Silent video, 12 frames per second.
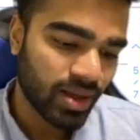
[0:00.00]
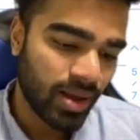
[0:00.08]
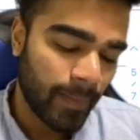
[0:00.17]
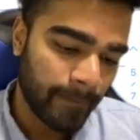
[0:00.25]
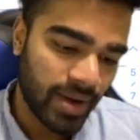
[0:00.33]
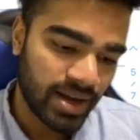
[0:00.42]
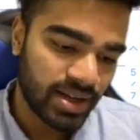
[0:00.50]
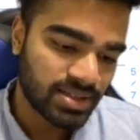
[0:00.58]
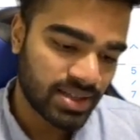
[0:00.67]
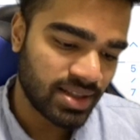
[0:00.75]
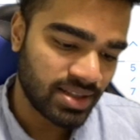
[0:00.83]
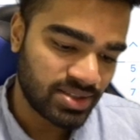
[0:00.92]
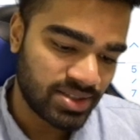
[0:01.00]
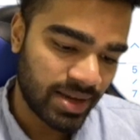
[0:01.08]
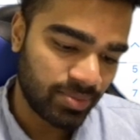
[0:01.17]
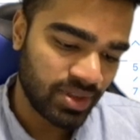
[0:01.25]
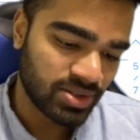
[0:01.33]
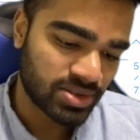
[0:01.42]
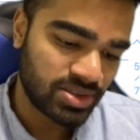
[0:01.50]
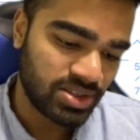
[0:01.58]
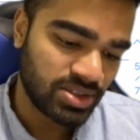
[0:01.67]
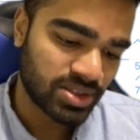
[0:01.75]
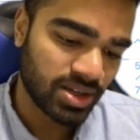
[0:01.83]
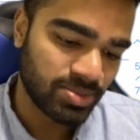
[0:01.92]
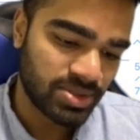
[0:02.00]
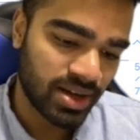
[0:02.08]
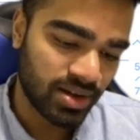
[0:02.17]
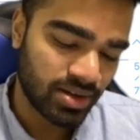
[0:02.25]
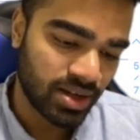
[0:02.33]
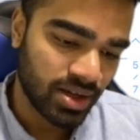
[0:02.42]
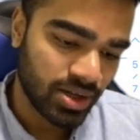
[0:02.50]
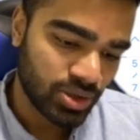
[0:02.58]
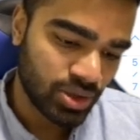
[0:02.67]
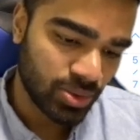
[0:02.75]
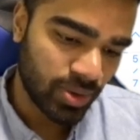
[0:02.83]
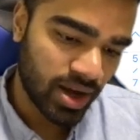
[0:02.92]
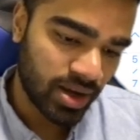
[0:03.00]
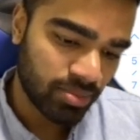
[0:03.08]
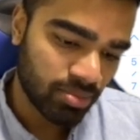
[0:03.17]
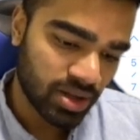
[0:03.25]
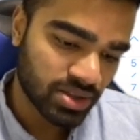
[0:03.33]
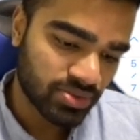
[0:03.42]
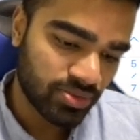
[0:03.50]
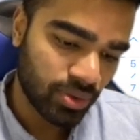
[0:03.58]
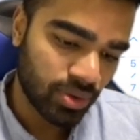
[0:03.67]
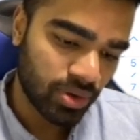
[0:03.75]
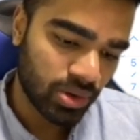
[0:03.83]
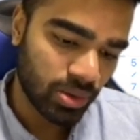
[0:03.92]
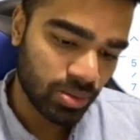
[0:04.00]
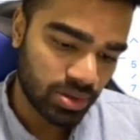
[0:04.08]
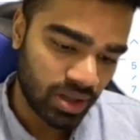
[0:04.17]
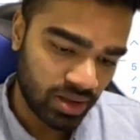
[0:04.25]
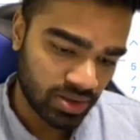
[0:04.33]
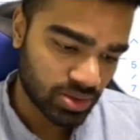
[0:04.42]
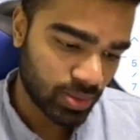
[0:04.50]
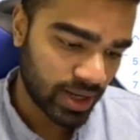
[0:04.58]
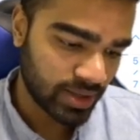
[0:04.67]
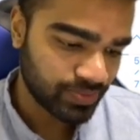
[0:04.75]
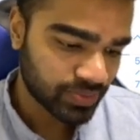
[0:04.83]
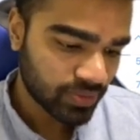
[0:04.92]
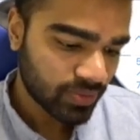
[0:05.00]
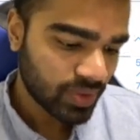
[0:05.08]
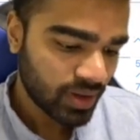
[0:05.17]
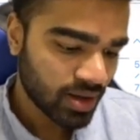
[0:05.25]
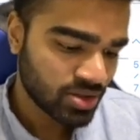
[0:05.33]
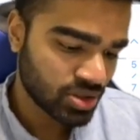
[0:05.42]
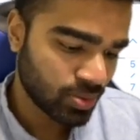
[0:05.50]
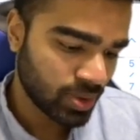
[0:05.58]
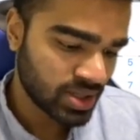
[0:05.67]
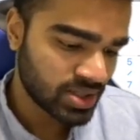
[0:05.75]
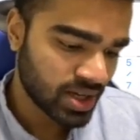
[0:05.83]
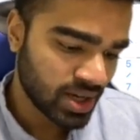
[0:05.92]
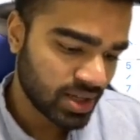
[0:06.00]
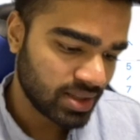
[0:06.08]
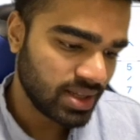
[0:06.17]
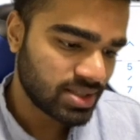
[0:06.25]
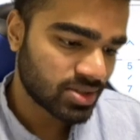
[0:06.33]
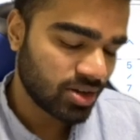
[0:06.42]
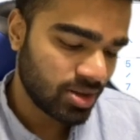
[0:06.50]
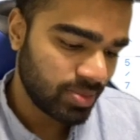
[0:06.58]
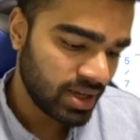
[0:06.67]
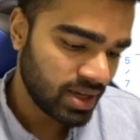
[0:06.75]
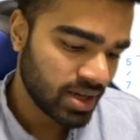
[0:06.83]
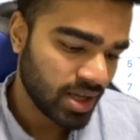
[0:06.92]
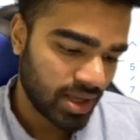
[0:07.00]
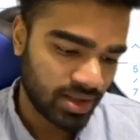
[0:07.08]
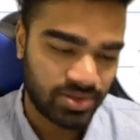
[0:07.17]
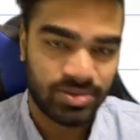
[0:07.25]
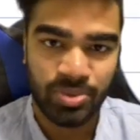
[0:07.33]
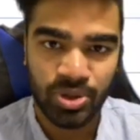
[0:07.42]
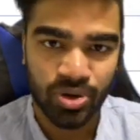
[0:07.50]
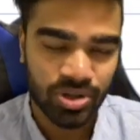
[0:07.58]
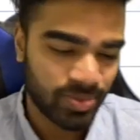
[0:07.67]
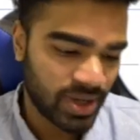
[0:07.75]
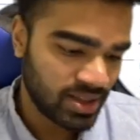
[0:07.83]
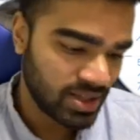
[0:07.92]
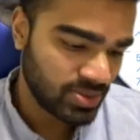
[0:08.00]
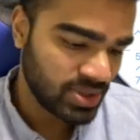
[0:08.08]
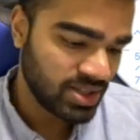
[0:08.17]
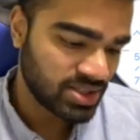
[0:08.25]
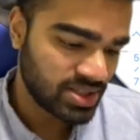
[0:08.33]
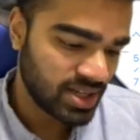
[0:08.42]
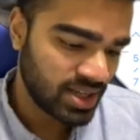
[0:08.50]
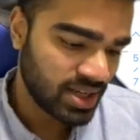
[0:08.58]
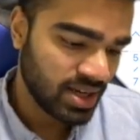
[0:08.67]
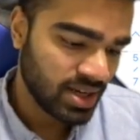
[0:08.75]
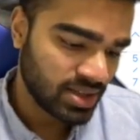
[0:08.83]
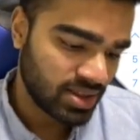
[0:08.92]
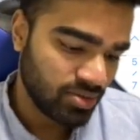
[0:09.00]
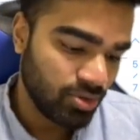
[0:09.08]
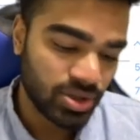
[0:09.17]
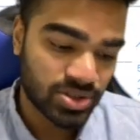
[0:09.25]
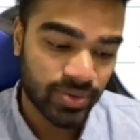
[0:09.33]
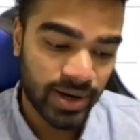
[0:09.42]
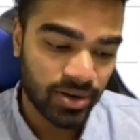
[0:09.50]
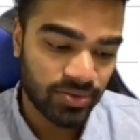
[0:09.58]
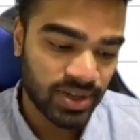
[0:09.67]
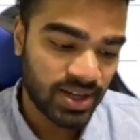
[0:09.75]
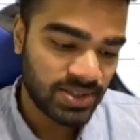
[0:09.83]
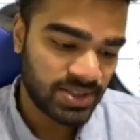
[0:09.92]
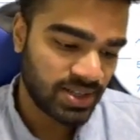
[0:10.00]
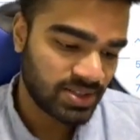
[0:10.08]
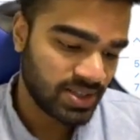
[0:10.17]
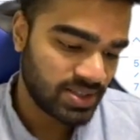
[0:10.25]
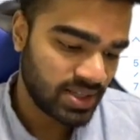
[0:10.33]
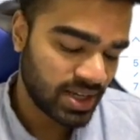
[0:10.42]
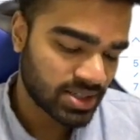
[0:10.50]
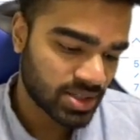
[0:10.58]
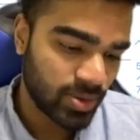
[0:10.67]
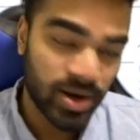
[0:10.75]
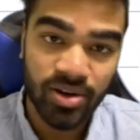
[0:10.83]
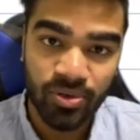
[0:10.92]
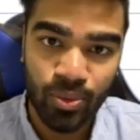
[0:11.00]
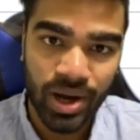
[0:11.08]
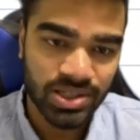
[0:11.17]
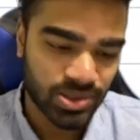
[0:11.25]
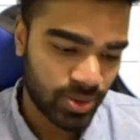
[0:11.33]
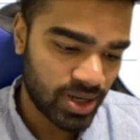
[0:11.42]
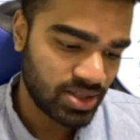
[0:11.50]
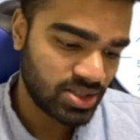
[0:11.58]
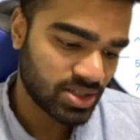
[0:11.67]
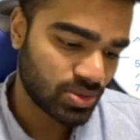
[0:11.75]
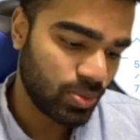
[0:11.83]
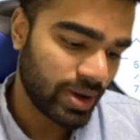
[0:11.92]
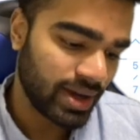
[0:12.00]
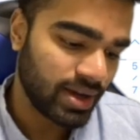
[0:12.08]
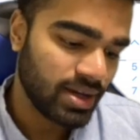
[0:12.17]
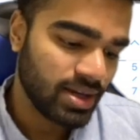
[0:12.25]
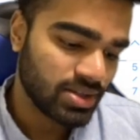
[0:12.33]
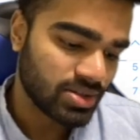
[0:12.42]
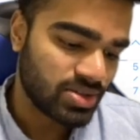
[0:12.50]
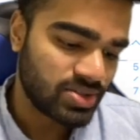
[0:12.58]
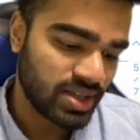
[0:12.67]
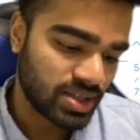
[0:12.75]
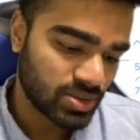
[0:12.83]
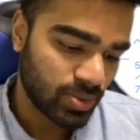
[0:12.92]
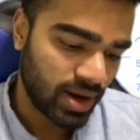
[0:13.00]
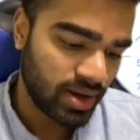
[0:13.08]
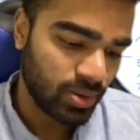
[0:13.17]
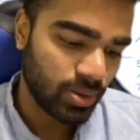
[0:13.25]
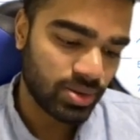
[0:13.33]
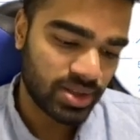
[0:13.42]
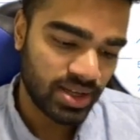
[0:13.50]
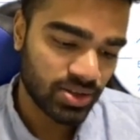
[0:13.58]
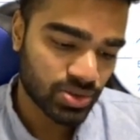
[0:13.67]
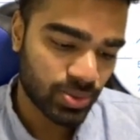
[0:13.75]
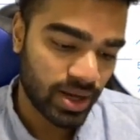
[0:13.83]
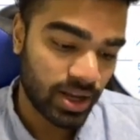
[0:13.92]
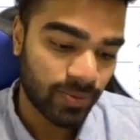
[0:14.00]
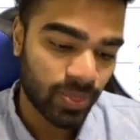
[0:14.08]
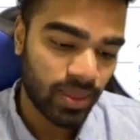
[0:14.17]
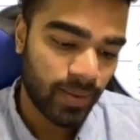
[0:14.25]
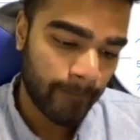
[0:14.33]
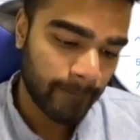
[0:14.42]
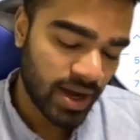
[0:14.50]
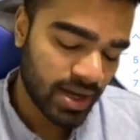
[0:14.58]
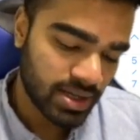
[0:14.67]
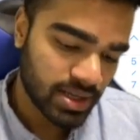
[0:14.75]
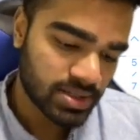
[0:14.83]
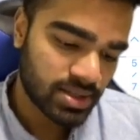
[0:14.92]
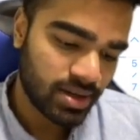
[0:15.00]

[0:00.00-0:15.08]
Minus, and then same, this just comes down. 2y plus 4 whole thing squared. So what is this going to be? We talked about this, we just did it. Root square root of 36 is 6, square root of y squared is just y. So 6y whole thing squared. Minus